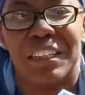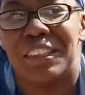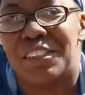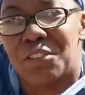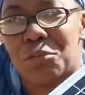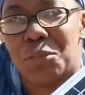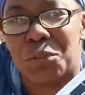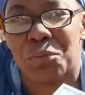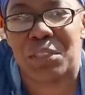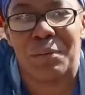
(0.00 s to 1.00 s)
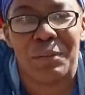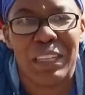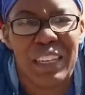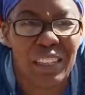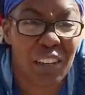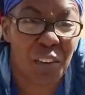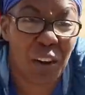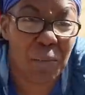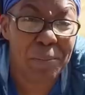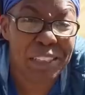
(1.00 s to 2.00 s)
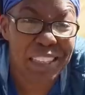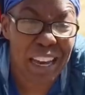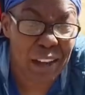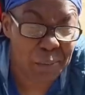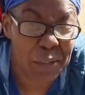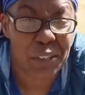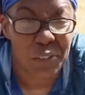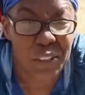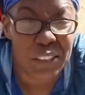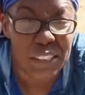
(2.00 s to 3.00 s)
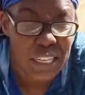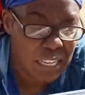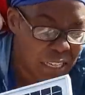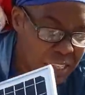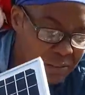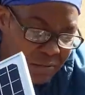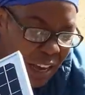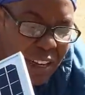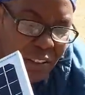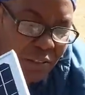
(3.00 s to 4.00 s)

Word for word: I did assume this was something that could go up and down, but in order to take it not